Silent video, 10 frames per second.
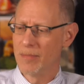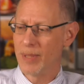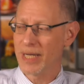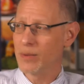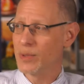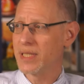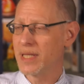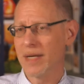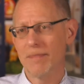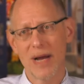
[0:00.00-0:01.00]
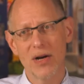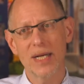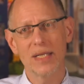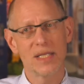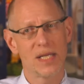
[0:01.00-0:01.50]
but it was the
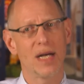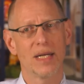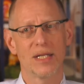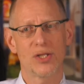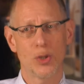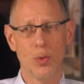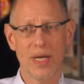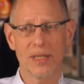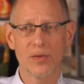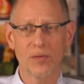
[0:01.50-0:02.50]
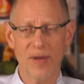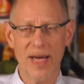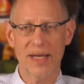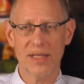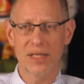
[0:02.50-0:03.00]
American Zionists who held
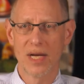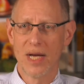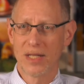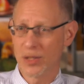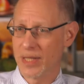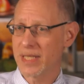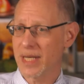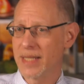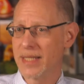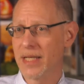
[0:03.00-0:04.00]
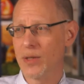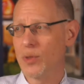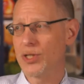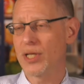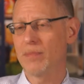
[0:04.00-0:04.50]
fast to this idea,
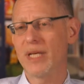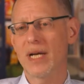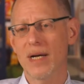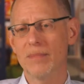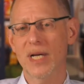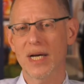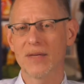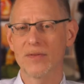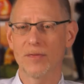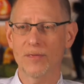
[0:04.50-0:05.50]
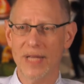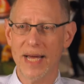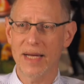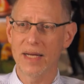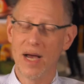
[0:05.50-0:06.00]
which had become kind of the
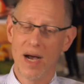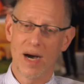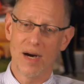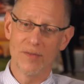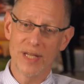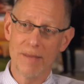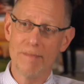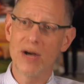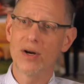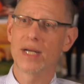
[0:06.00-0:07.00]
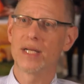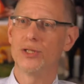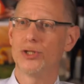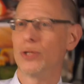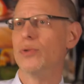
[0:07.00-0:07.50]
flag of the
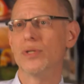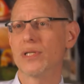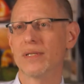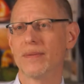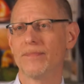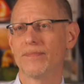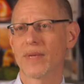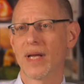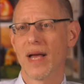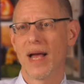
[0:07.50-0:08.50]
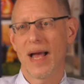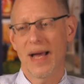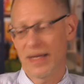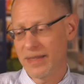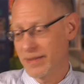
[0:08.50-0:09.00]
American Jews.
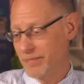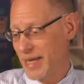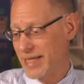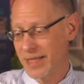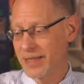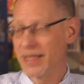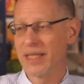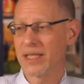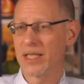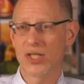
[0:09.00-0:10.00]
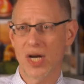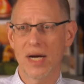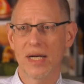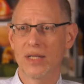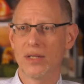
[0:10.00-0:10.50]
And basically this
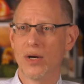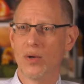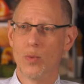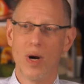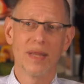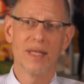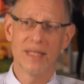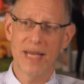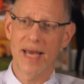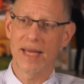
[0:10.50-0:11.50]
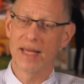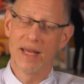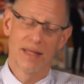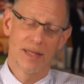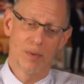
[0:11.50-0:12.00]
design won the day.
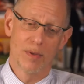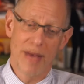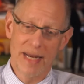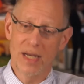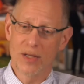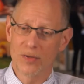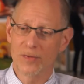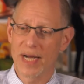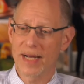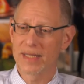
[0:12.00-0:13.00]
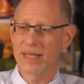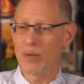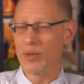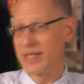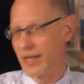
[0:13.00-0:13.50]
There were many other flags
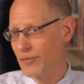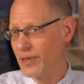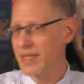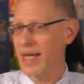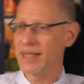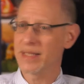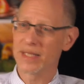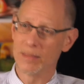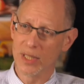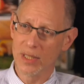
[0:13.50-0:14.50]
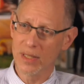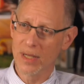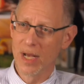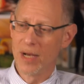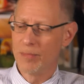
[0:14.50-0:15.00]
that were different and similar,
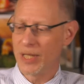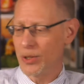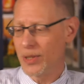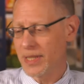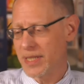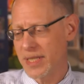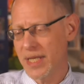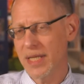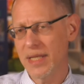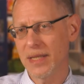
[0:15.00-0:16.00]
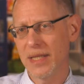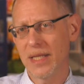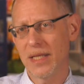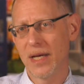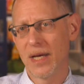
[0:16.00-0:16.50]
but you can see
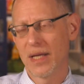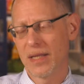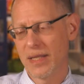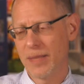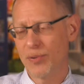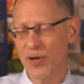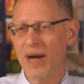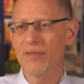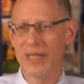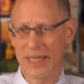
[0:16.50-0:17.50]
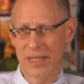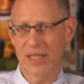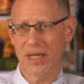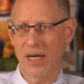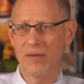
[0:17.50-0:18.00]
the
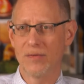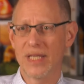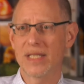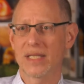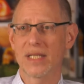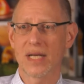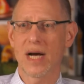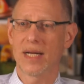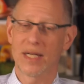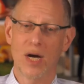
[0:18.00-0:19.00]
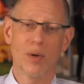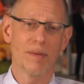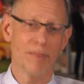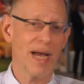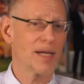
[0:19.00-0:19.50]
provenance of this design
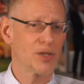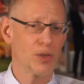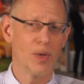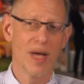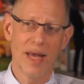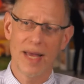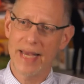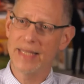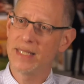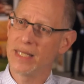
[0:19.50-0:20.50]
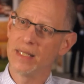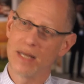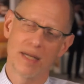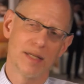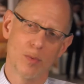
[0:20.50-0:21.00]
going back to
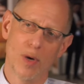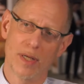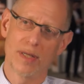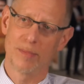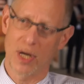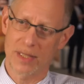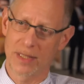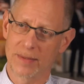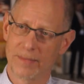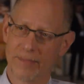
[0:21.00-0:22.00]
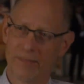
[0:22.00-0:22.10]
1891 in Boston.